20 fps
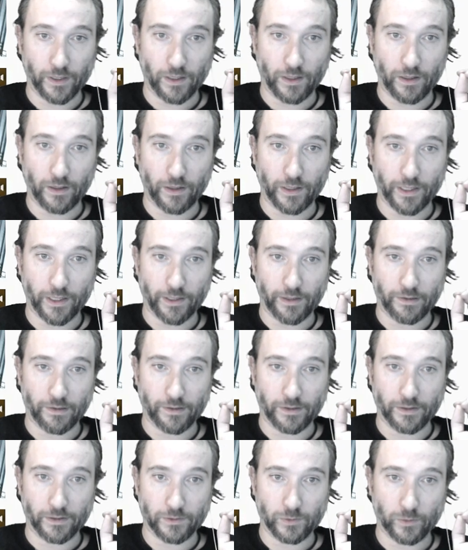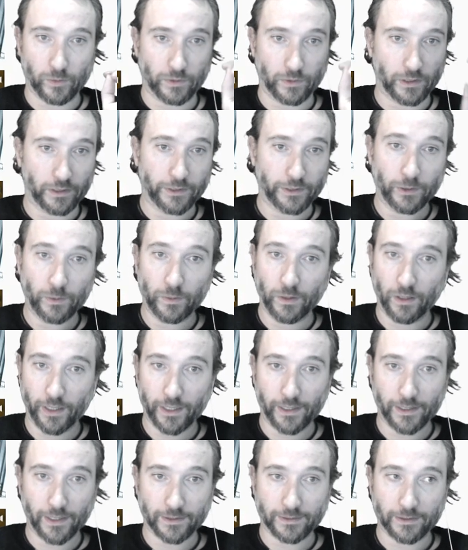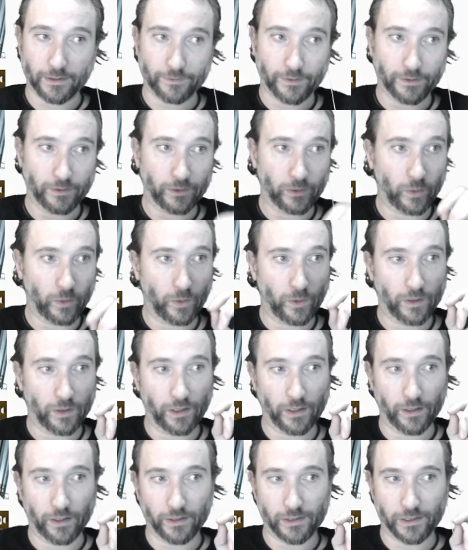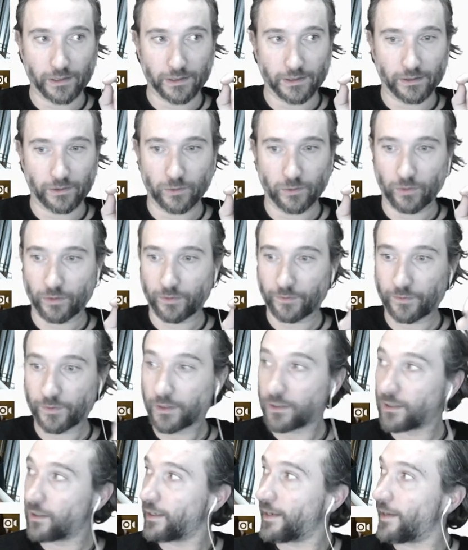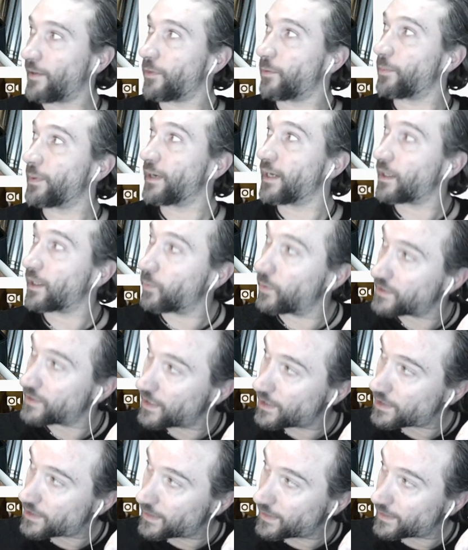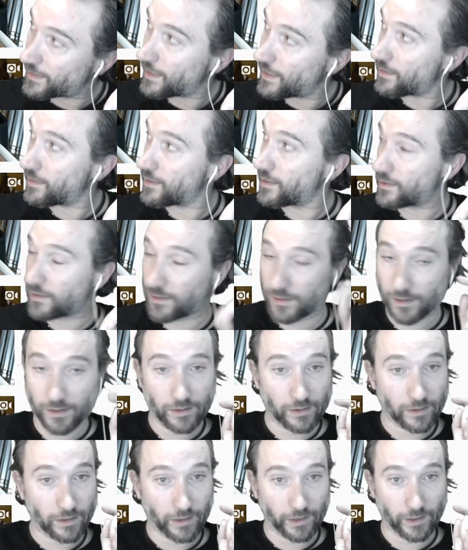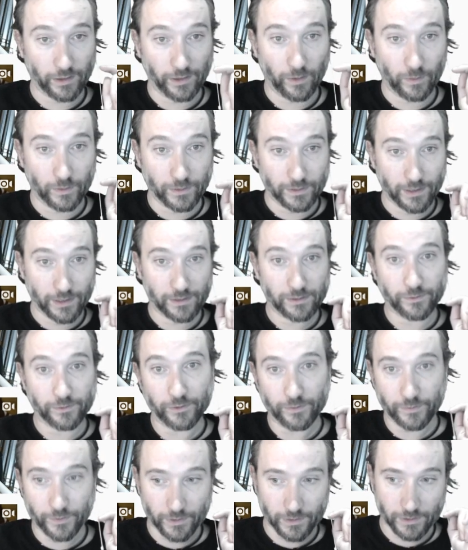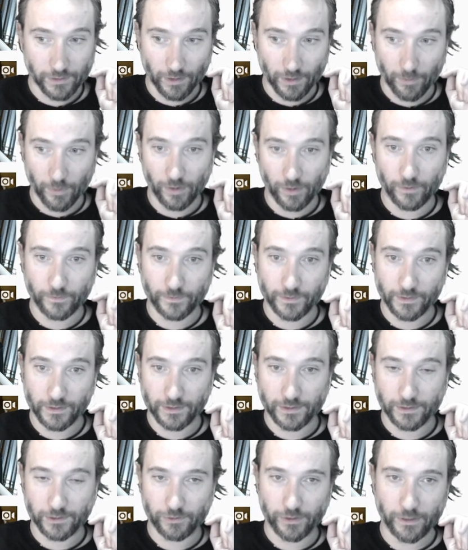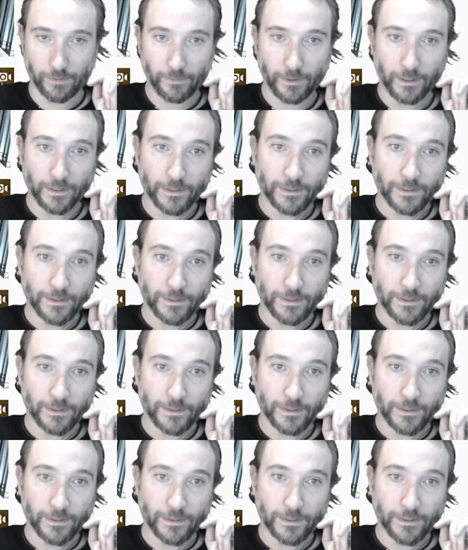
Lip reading: I installed a new light next to the front door. I just installed a floodlight out the back, which actually, now that it's dark, I can go and test for the first time after this stream.